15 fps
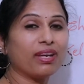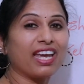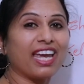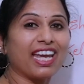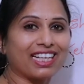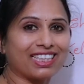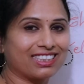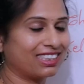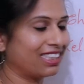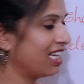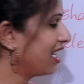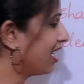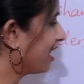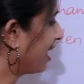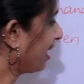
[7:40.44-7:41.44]
X.
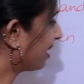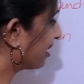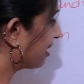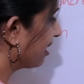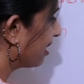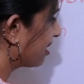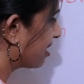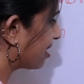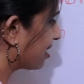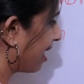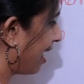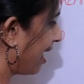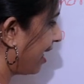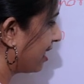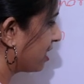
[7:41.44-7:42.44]
X
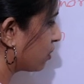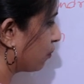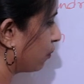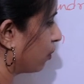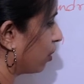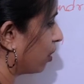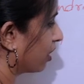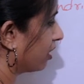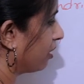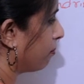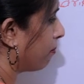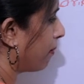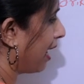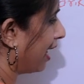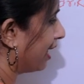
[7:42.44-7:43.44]
stands for the
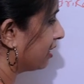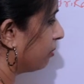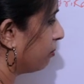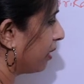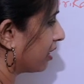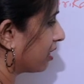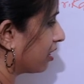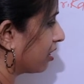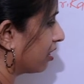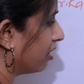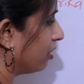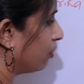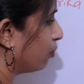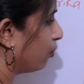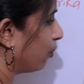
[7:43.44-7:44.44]

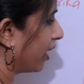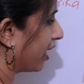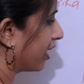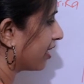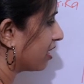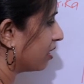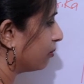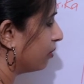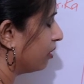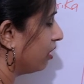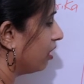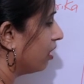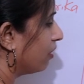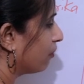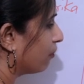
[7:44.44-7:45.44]
mathematical
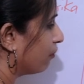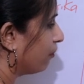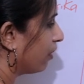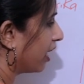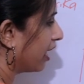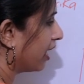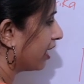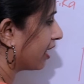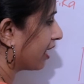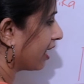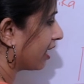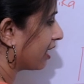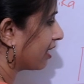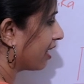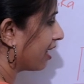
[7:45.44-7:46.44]
variable where
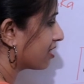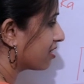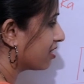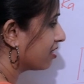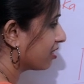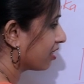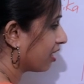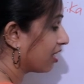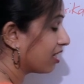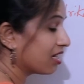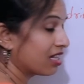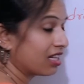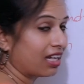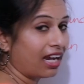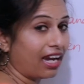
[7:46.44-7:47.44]
it doesn't
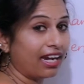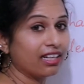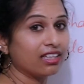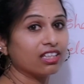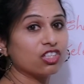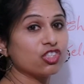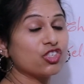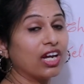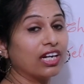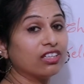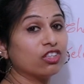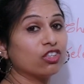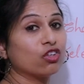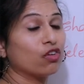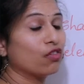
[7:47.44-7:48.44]
indicate the
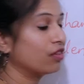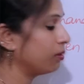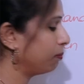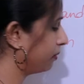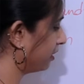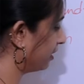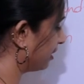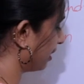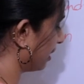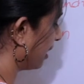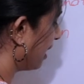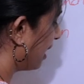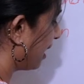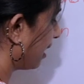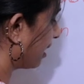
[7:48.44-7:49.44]
gender of the person.
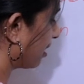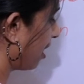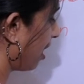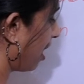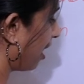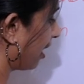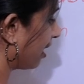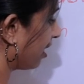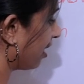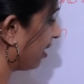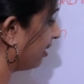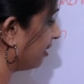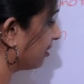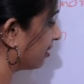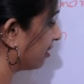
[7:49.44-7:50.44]
It
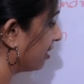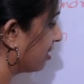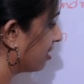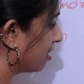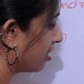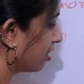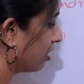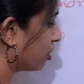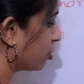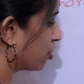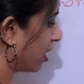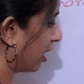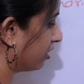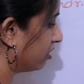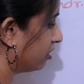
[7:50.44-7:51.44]
hides the
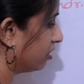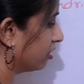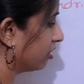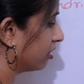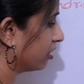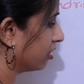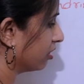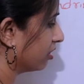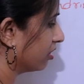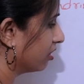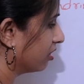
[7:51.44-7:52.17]
gender.